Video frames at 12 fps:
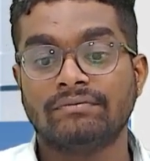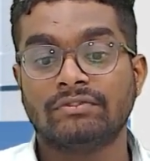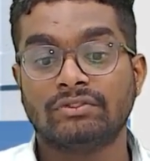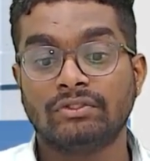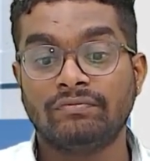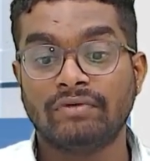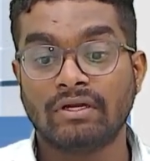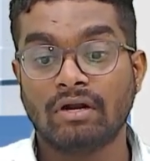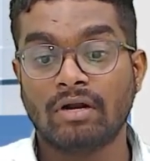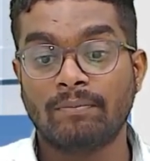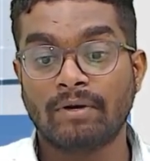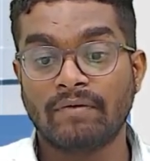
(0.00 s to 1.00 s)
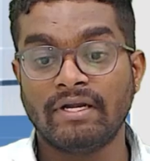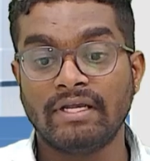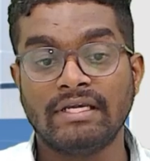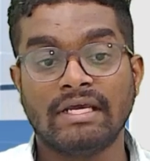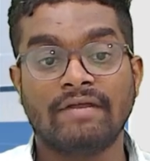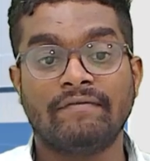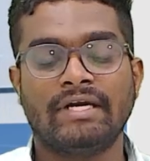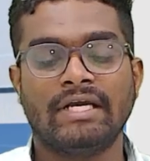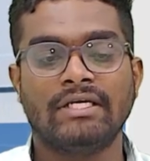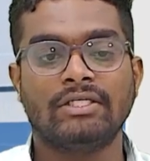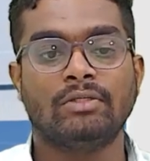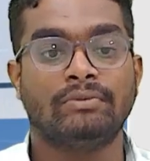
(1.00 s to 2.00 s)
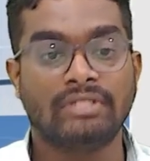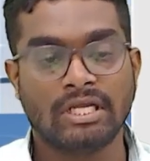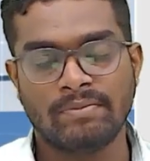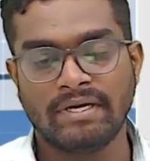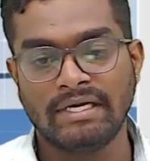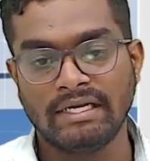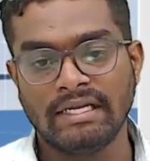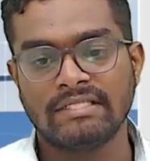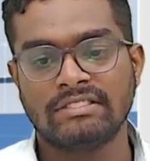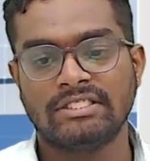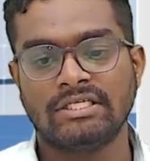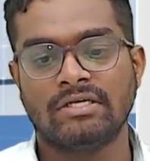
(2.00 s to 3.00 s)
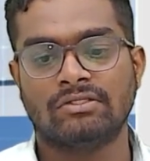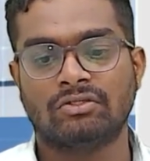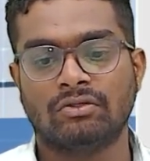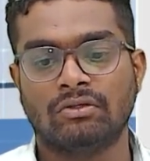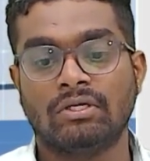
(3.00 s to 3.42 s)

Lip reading: So if you are not providing here every day, there will be delay in C also.